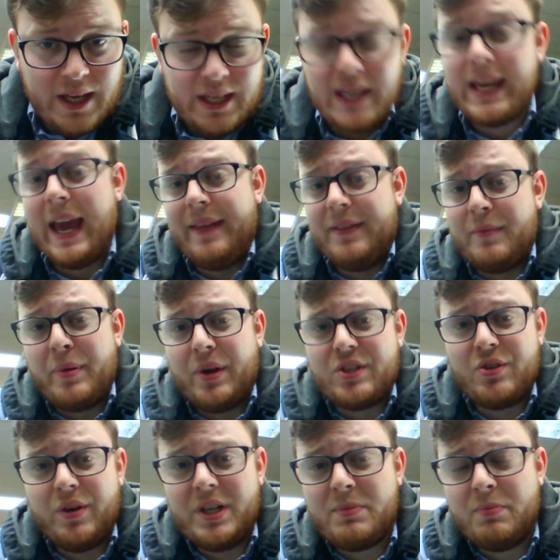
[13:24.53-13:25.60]
You get the
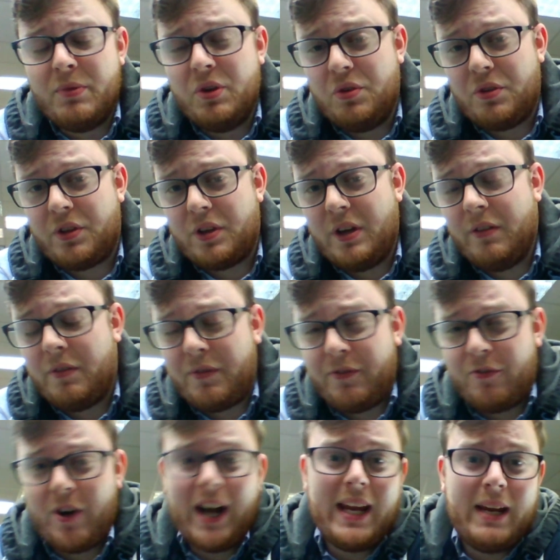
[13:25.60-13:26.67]
buttery smooth
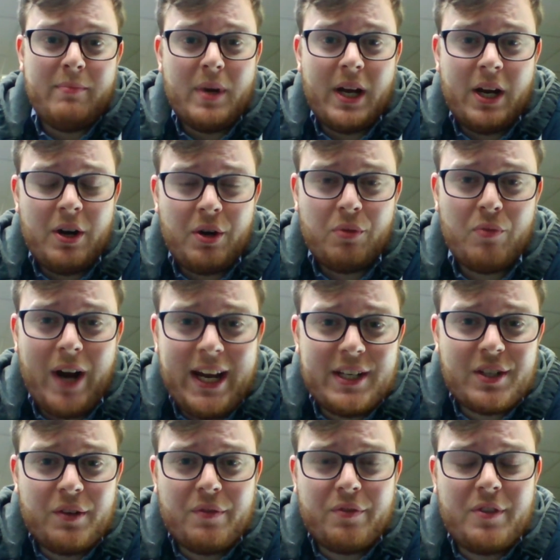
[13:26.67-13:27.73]
frame rate
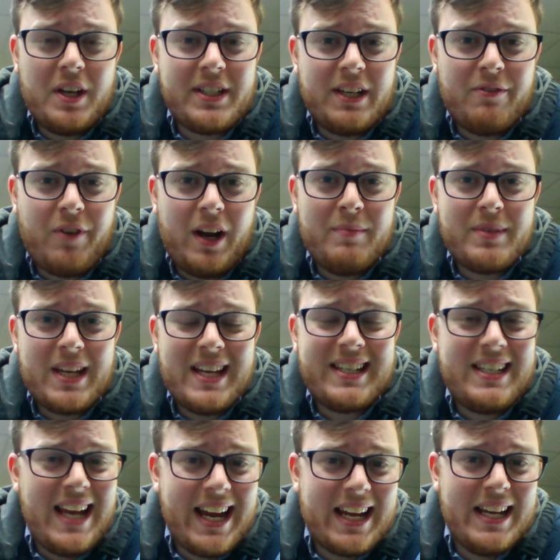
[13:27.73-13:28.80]
of 30 frames a
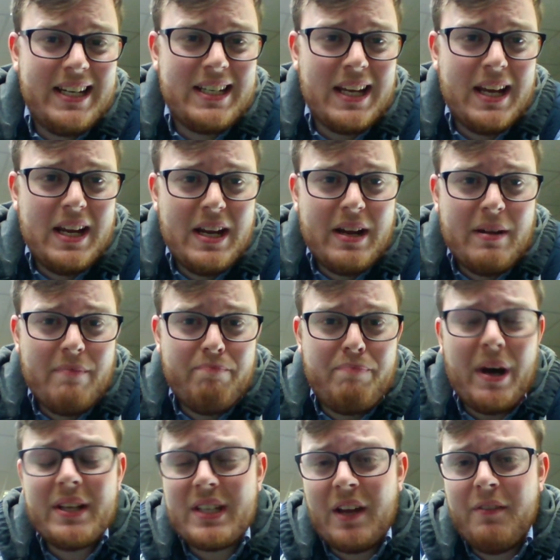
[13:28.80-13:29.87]
second,
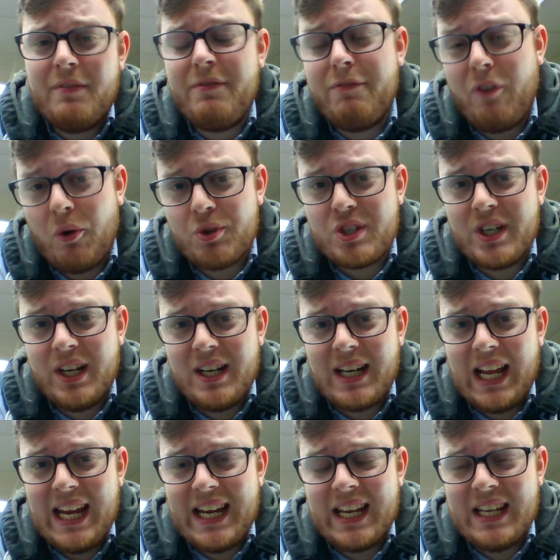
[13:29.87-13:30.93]
but
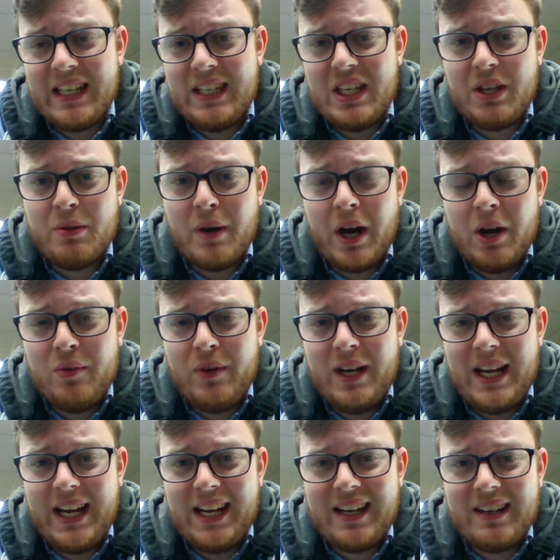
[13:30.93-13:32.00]
unfortunately you
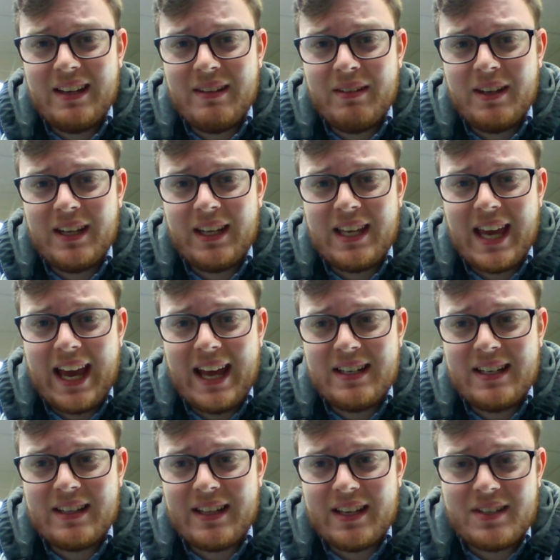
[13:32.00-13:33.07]
only get
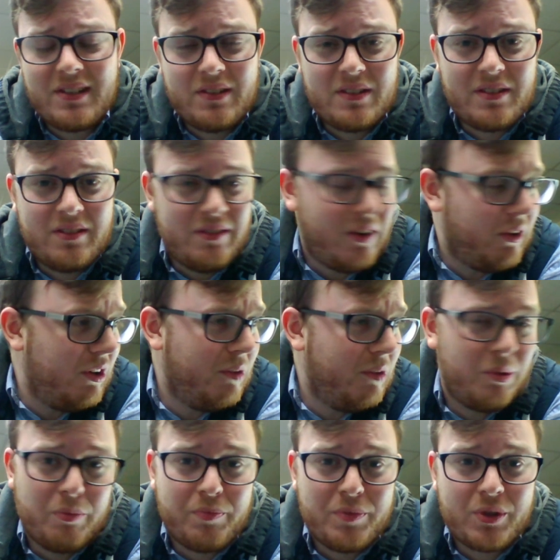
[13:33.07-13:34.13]
this
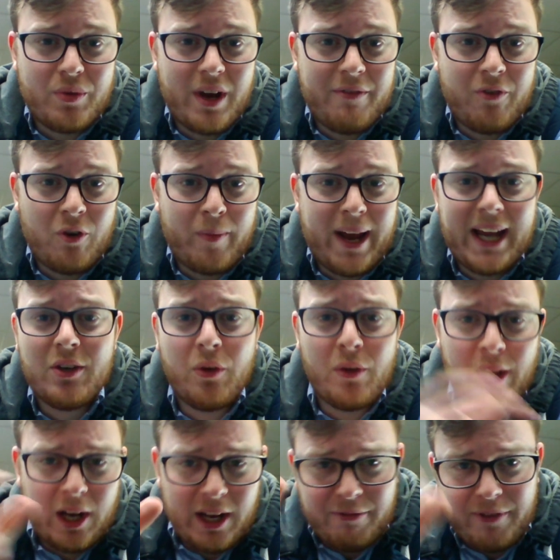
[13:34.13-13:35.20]
horrible square format. Ignore
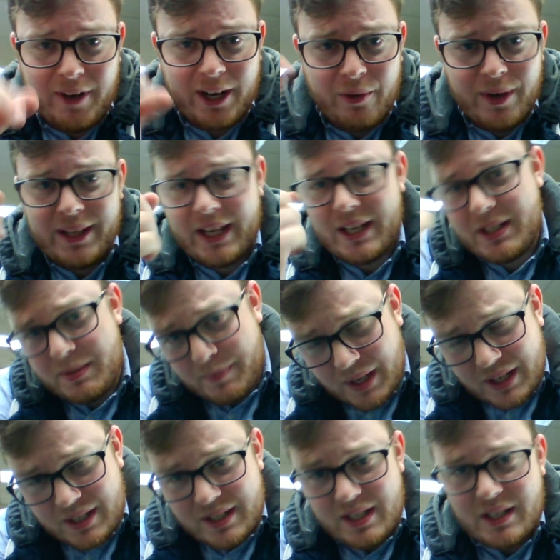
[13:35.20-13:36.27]
the light flickering, that's
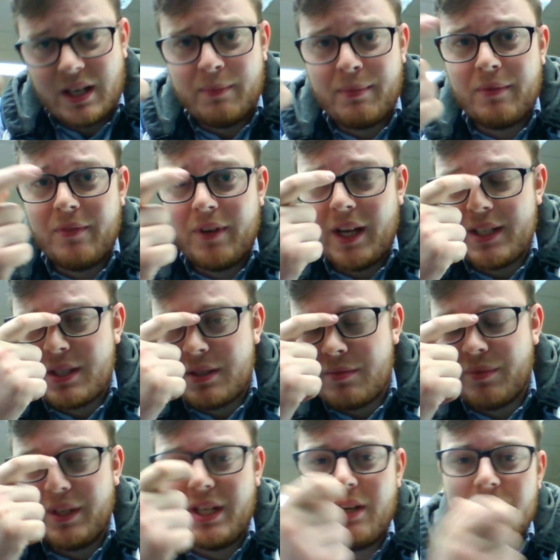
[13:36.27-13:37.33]
because the type of lights
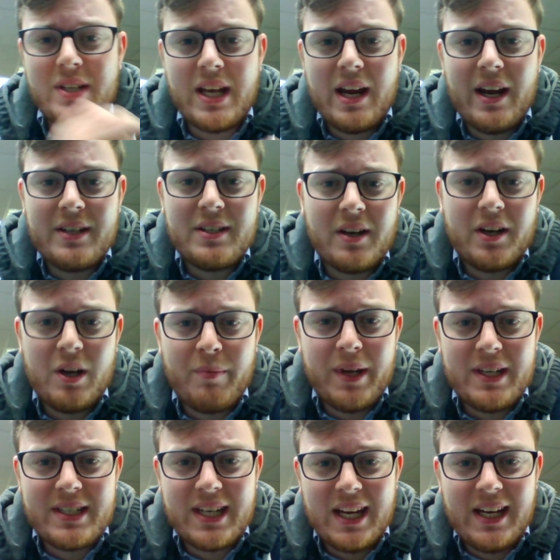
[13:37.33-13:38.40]
we use here at
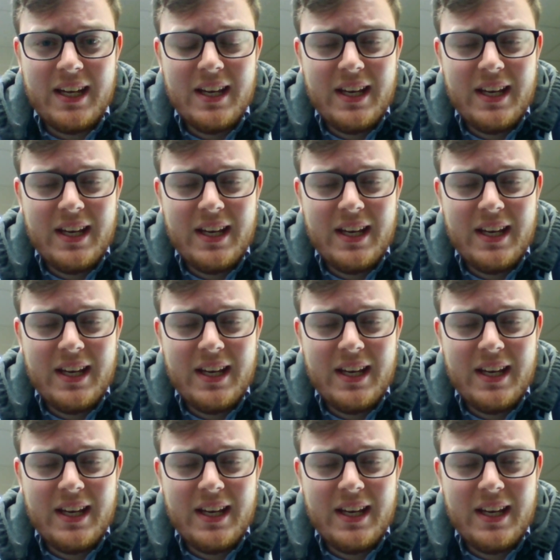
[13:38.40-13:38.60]
DinoPC,